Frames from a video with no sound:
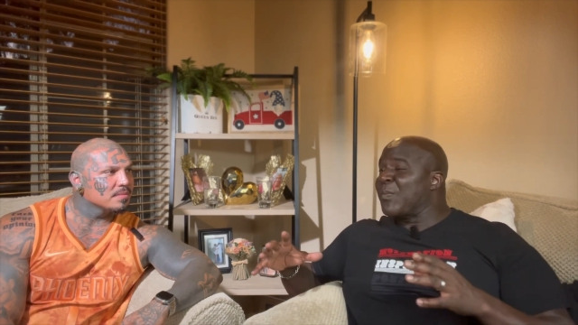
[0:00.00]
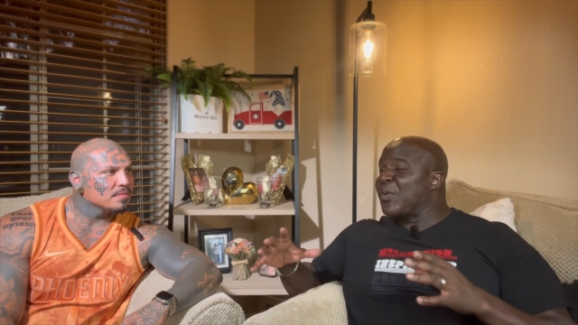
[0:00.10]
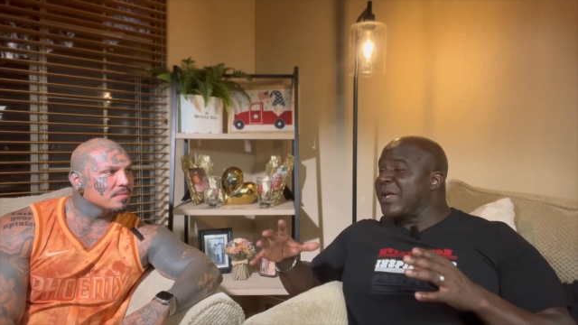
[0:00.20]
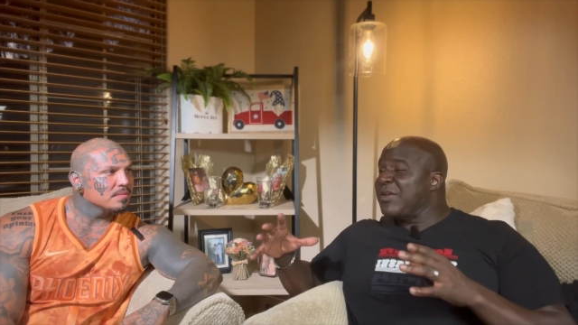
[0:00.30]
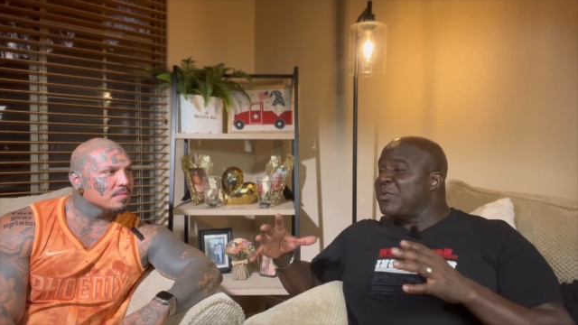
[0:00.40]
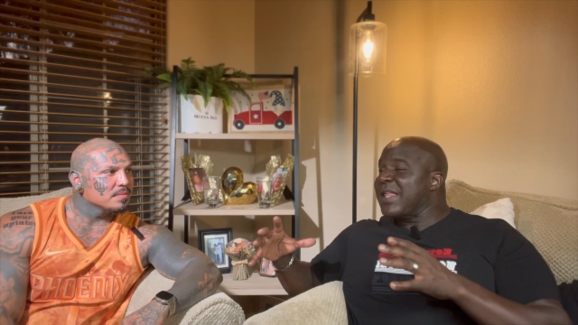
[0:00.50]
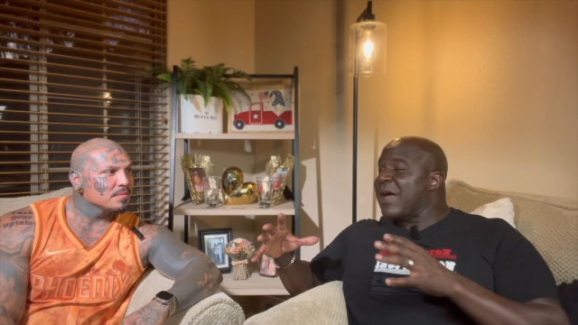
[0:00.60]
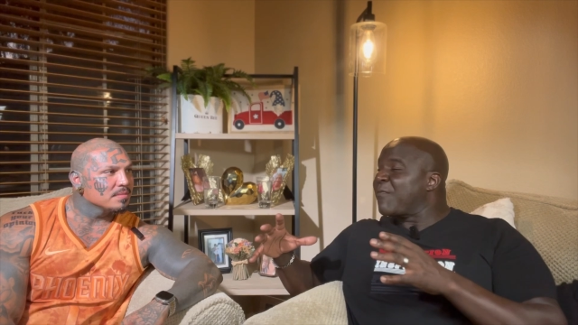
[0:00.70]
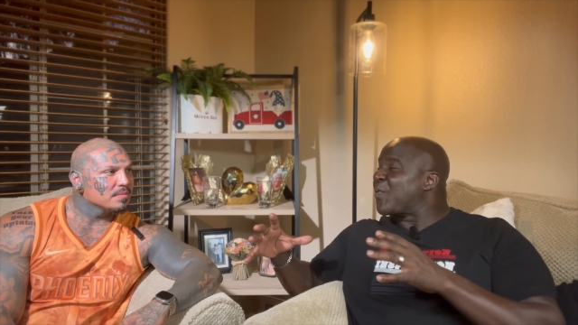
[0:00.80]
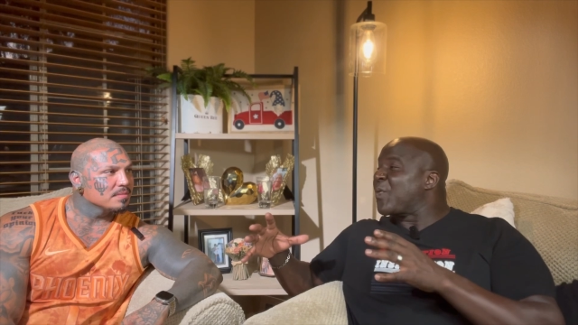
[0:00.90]
Speaker 1: Well, they use
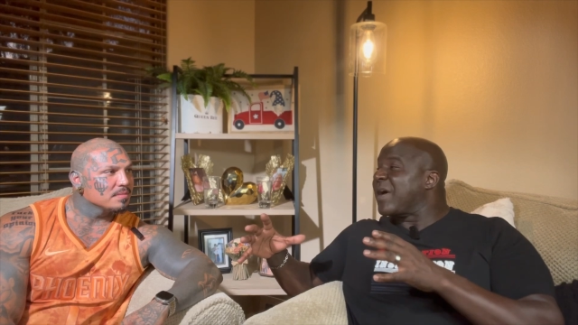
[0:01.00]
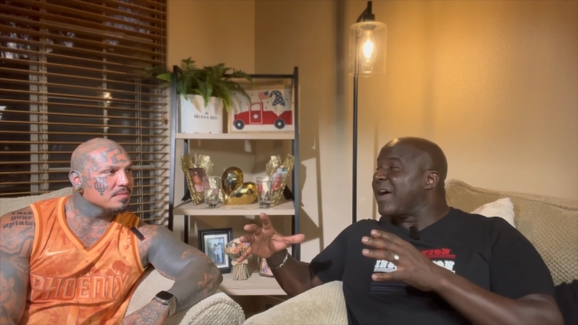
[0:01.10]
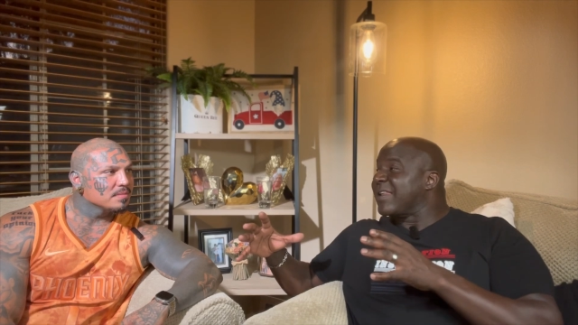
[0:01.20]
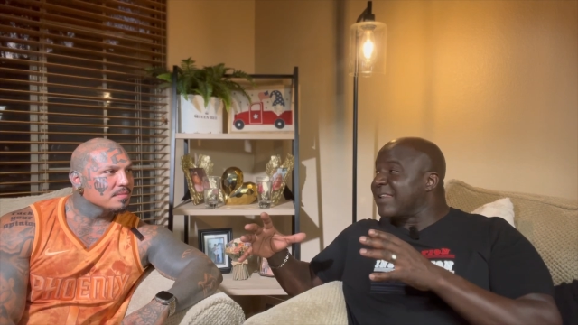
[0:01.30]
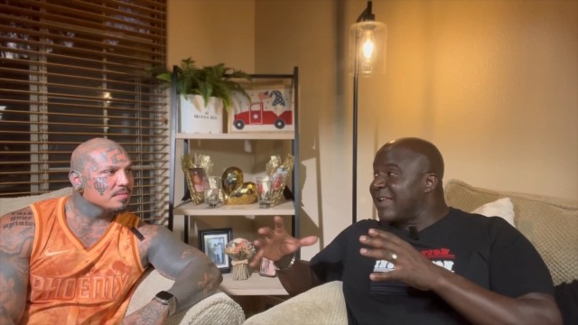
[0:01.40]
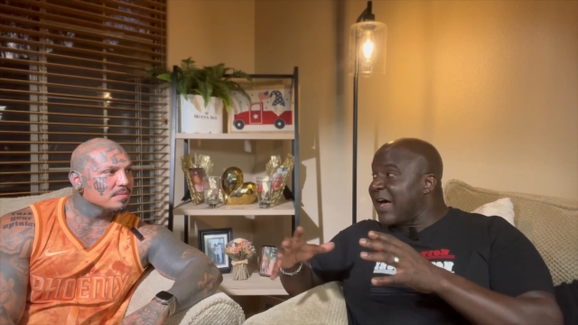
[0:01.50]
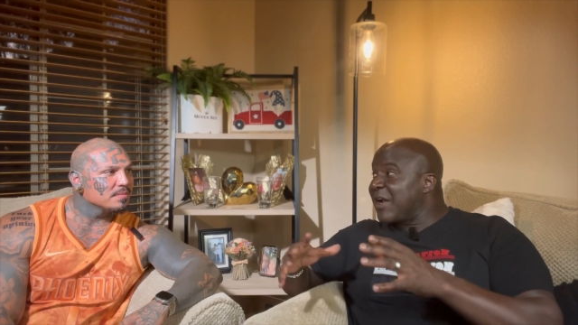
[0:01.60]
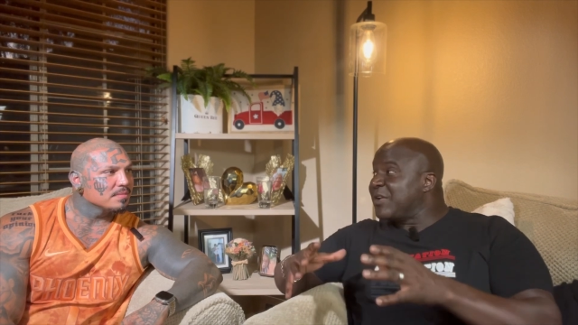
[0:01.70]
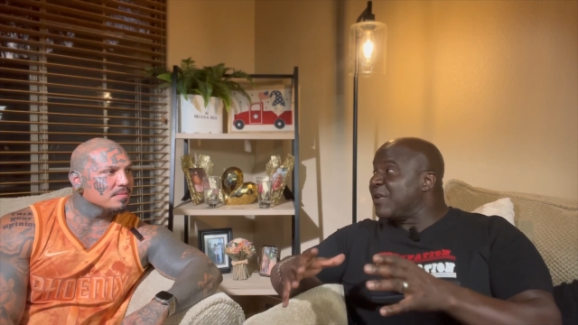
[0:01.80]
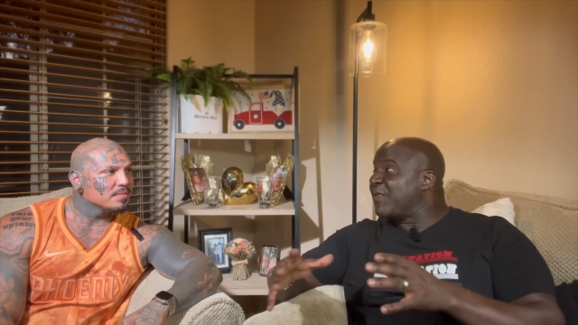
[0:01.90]
that for a lot
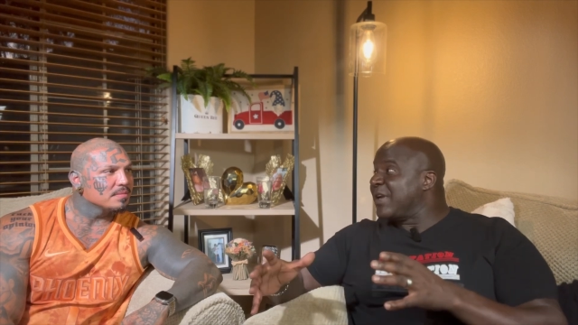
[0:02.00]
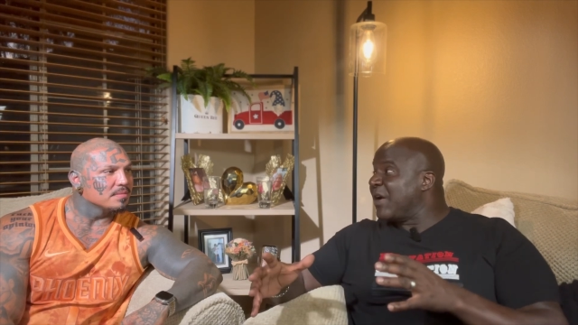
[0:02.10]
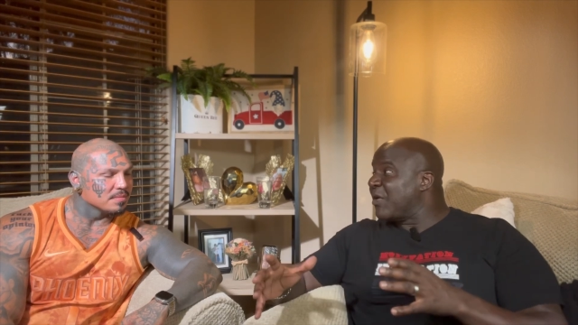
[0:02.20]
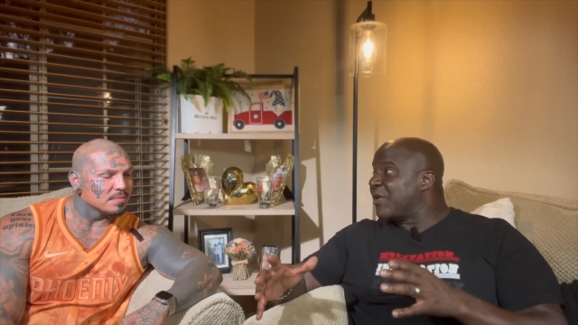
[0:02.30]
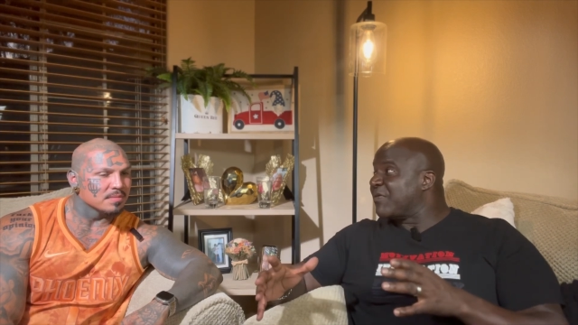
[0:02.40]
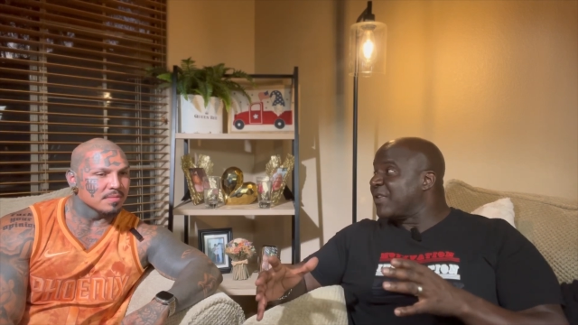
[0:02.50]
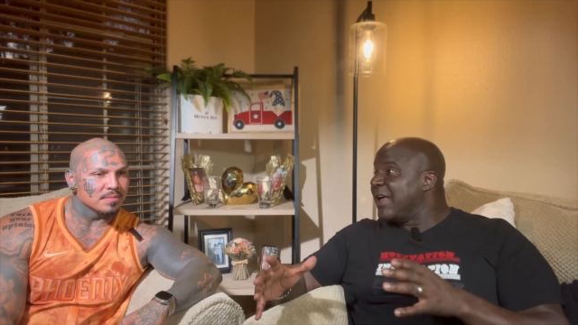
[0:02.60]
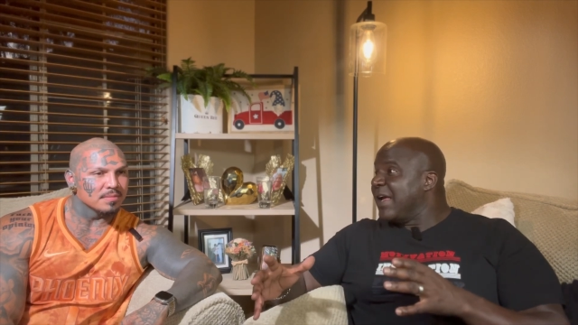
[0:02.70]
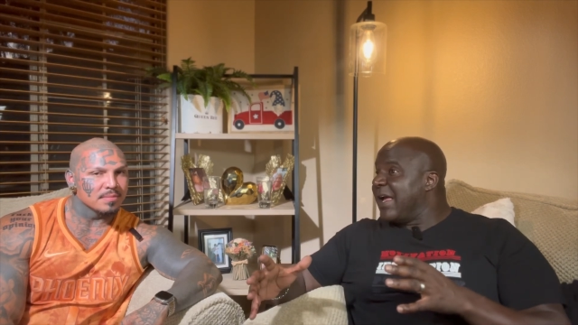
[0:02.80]
of different narratives, mm-hmm.